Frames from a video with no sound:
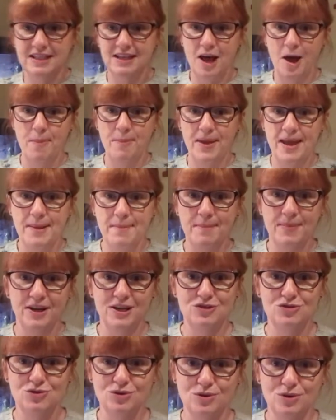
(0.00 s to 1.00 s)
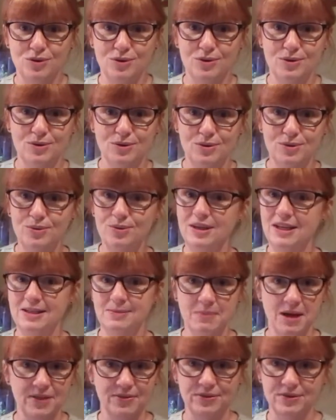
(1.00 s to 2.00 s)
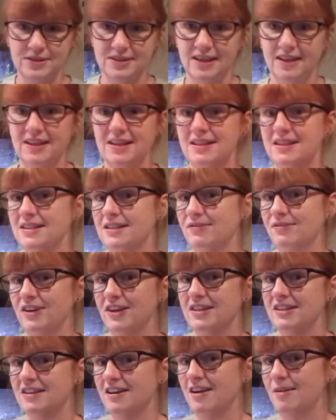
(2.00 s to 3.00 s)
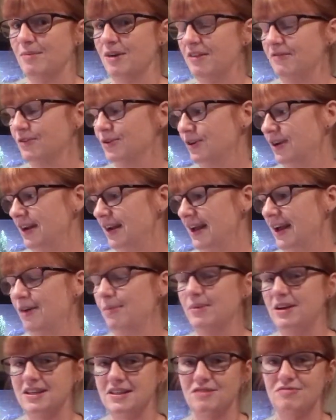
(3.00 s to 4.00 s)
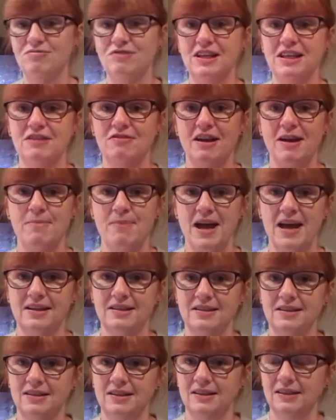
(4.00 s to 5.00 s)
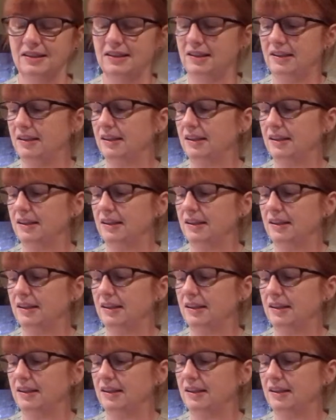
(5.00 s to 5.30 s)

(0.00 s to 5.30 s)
up in my drawer all these months, and this is the first time I've got it out, but it's a really great pattern.